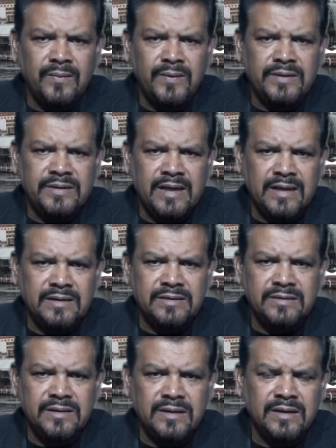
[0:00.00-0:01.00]
which
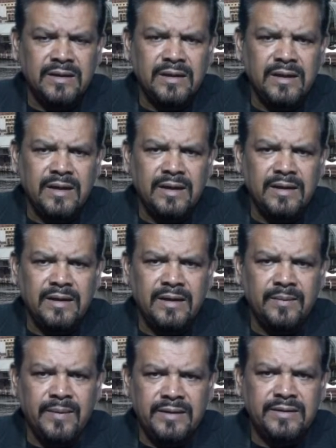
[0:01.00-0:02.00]
has a
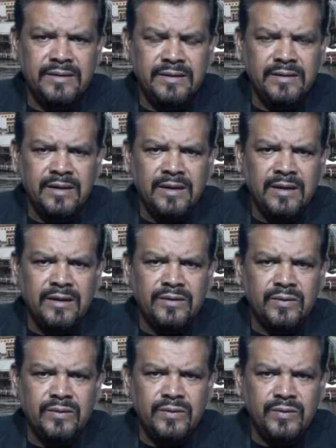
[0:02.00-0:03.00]
ability
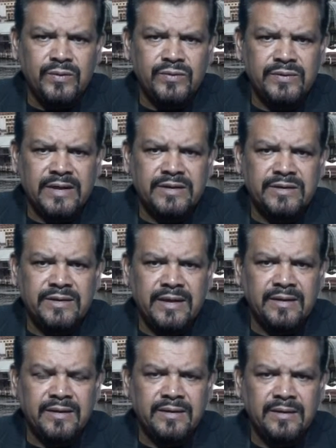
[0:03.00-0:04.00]
to use
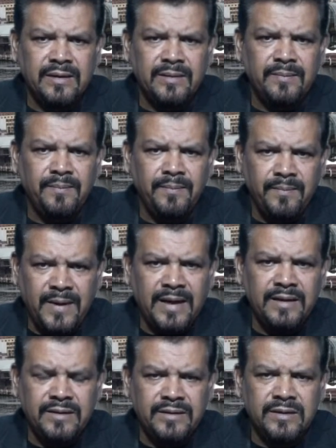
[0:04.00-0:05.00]
external
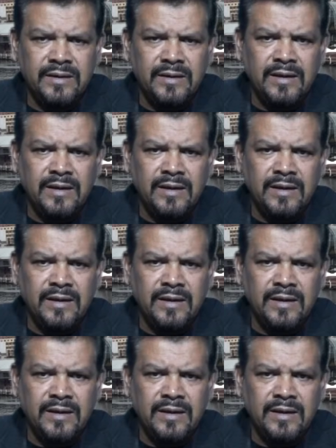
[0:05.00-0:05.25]
mic,